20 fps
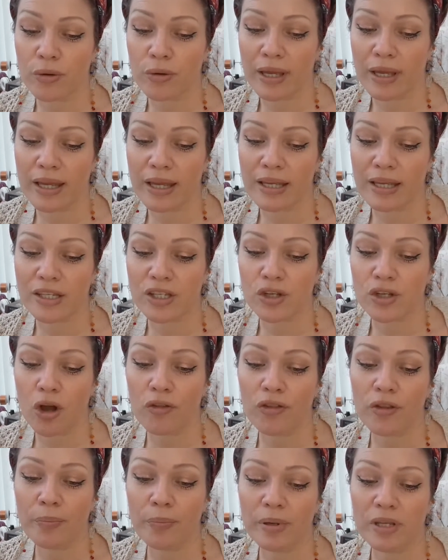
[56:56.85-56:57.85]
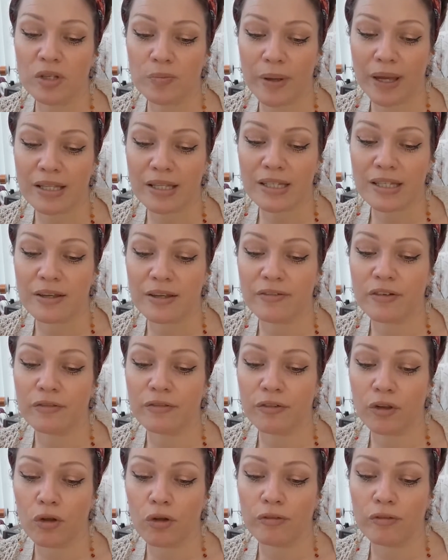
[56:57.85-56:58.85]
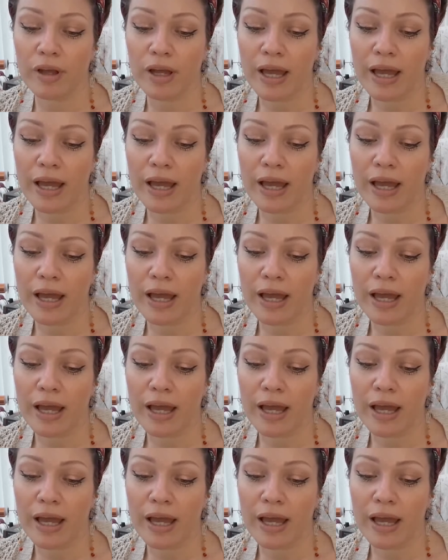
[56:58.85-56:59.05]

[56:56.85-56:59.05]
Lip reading: It is not the perspective of love.